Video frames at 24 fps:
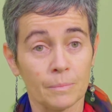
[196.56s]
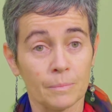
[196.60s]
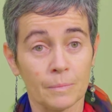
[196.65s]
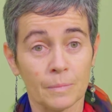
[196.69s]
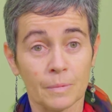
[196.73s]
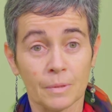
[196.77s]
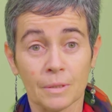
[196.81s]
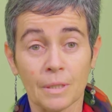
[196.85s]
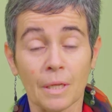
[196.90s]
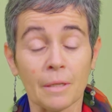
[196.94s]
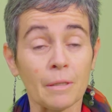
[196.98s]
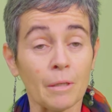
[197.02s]

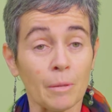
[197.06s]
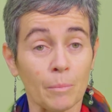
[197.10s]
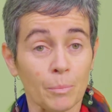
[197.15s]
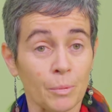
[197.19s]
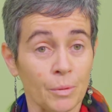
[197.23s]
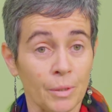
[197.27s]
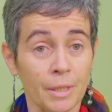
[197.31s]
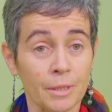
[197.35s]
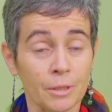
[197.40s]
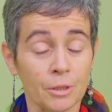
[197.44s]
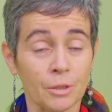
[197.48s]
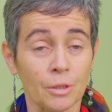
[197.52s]
subtle
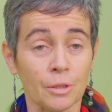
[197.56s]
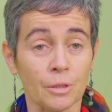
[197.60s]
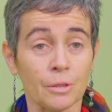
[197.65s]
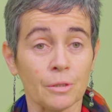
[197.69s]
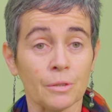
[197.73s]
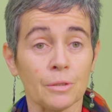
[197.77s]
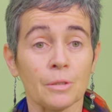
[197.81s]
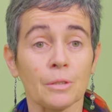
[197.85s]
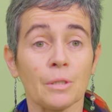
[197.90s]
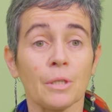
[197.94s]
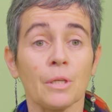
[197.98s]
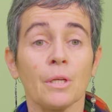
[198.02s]

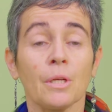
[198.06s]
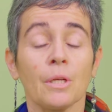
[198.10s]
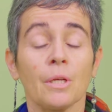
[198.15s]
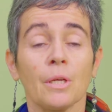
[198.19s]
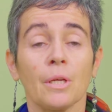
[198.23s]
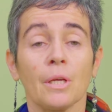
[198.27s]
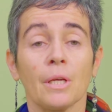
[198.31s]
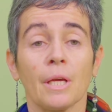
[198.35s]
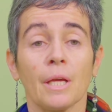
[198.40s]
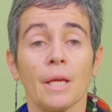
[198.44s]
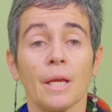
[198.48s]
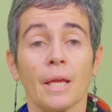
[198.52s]
pressure,
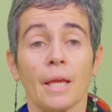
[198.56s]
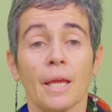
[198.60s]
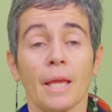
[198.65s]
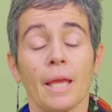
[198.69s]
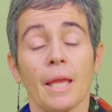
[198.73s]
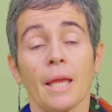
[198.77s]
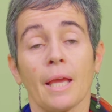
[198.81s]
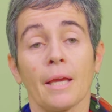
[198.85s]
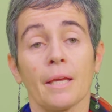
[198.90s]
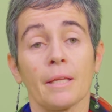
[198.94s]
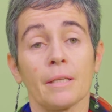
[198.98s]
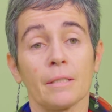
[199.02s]

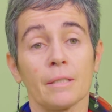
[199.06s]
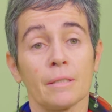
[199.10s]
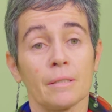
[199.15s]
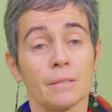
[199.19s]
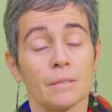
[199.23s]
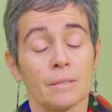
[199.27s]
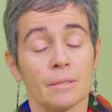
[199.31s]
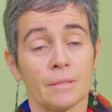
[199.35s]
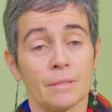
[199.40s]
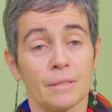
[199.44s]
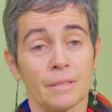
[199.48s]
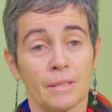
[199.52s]
and
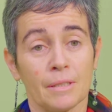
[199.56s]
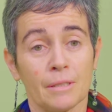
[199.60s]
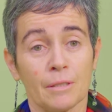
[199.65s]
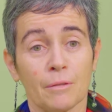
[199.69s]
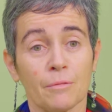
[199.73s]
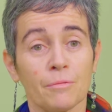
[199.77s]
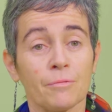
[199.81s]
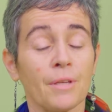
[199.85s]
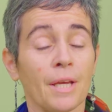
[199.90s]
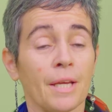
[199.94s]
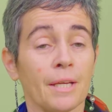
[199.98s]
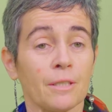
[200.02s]
in
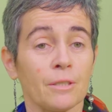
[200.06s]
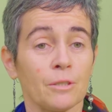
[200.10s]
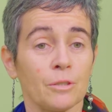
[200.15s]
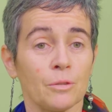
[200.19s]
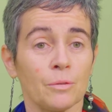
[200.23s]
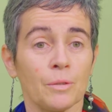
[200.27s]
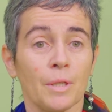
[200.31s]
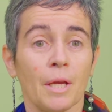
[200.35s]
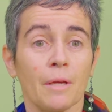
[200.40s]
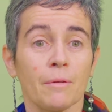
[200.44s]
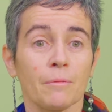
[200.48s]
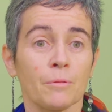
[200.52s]
effect,
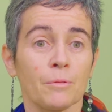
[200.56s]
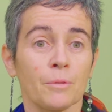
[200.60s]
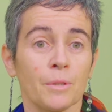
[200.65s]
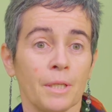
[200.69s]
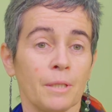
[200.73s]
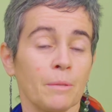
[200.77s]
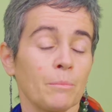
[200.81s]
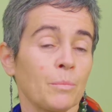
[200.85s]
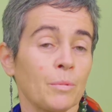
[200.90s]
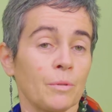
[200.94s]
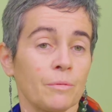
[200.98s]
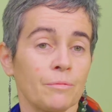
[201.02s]
you have
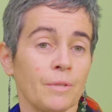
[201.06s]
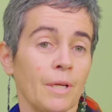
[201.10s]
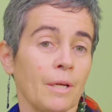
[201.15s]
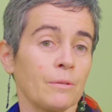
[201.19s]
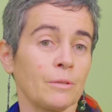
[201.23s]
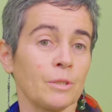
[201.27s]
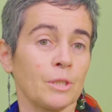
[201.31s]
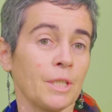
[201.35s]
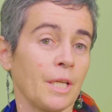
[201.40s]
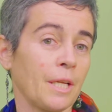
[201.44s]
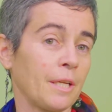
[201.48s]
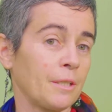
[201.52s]
great,
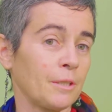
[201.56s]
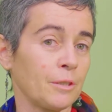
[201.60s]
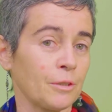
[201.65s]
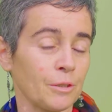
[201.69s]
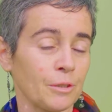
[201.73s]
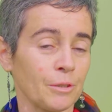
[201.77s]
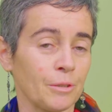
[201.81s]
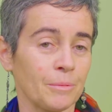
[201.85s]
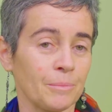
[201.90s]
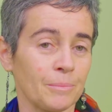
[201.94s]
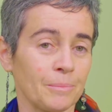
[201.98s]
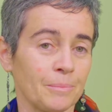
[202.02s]
profound
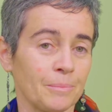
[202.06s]
change.